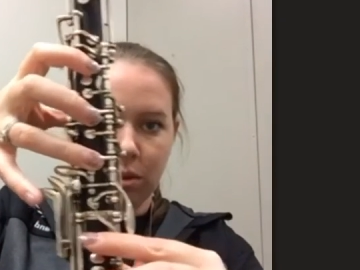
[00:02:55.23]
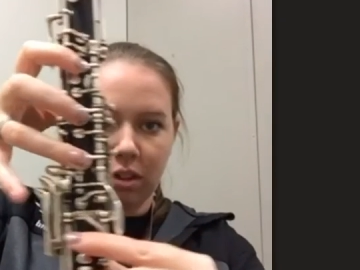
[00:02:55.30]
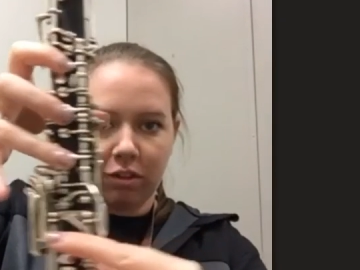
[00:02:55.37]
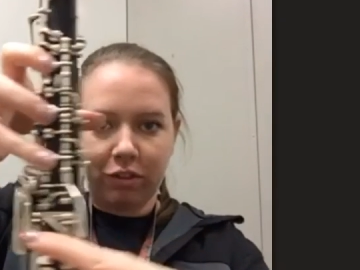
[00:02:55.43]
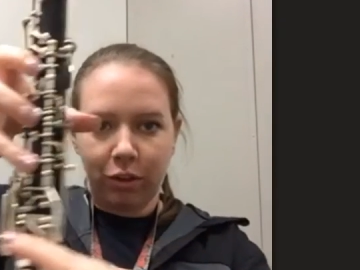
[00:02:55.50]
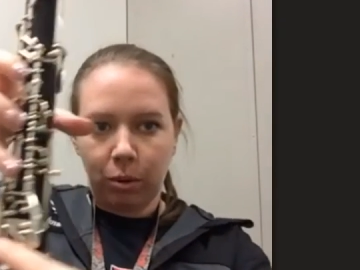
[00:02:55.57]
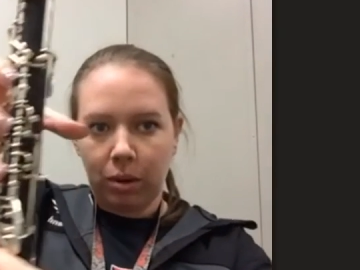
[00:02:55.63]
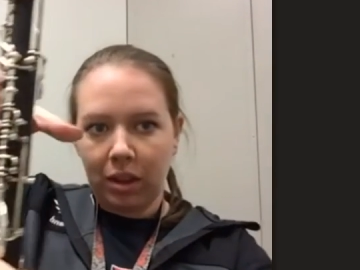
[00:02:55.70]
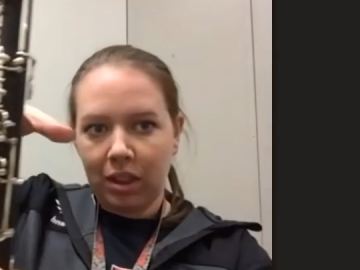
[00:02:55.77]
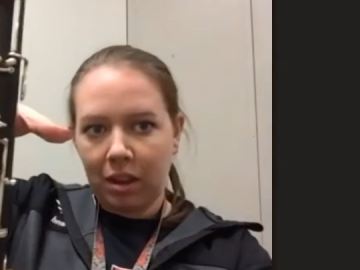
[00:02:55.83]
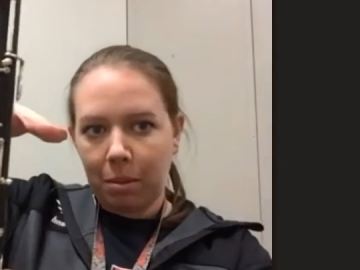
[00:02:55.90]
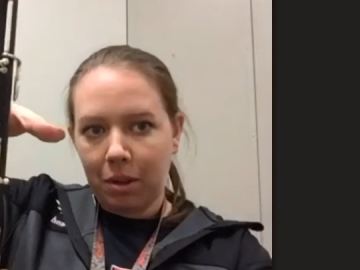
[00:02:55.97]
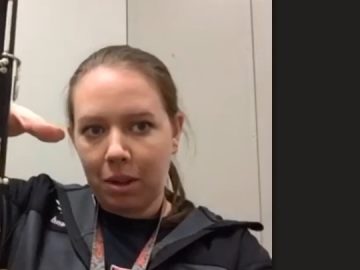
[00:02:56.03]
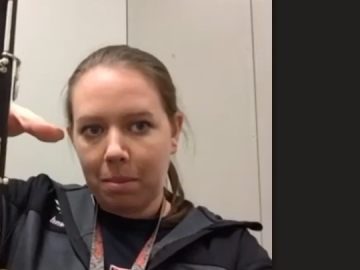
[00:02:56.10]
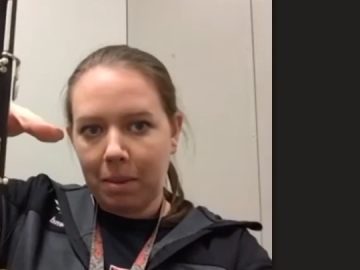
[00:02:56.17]
a floating thumb
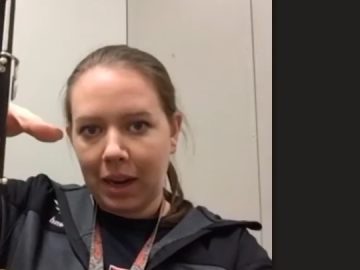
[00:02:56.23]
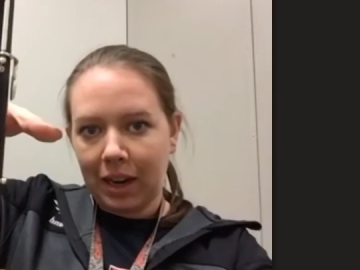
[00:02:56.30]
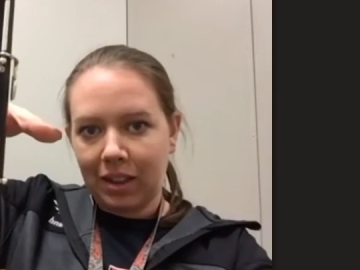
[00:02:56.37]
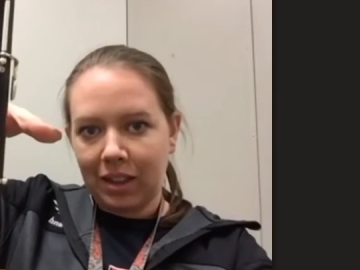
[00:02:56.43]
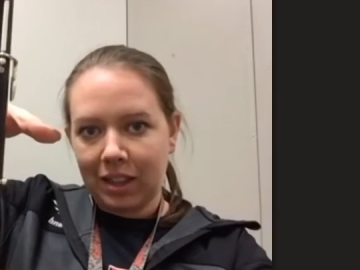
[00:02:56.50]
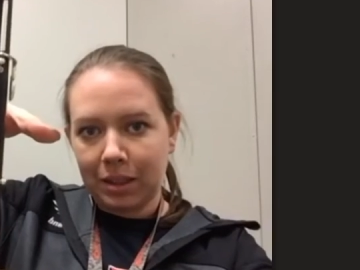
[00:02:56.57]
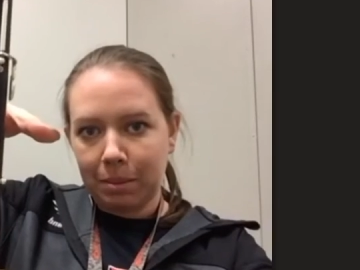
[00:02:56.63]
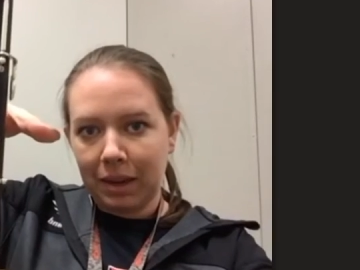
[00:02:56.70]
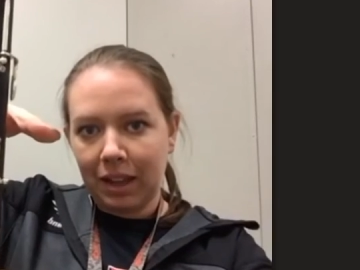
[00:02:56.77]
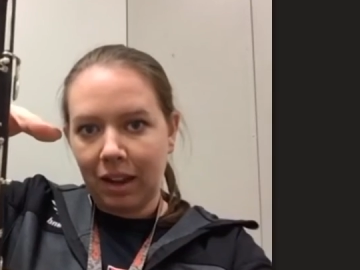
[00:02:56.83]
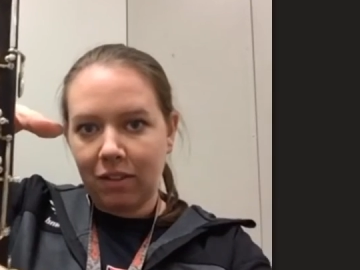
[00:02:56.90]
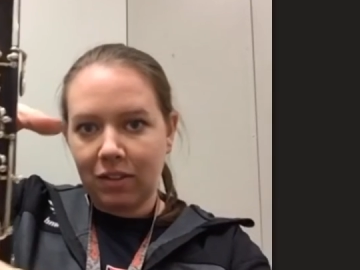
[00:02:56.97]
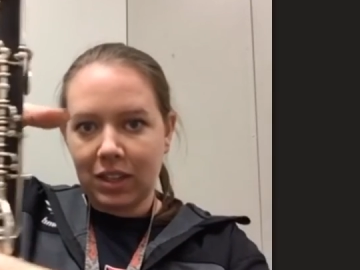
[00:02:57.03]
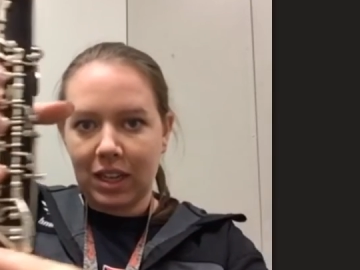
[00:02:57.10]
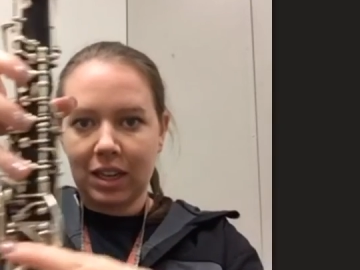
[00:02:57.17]
on the back. That's my
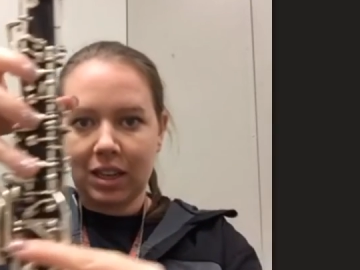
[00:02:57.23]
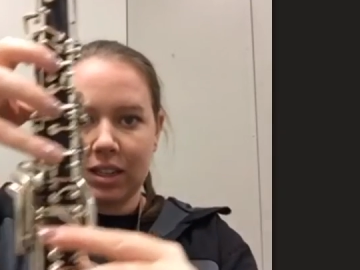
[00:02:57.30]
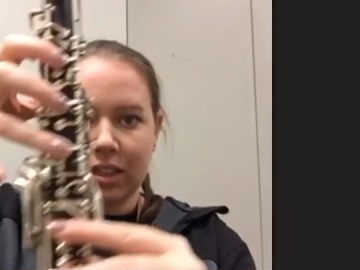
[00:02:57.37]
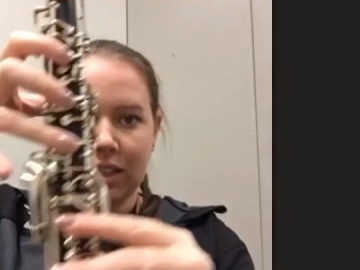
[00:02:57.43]
left hand.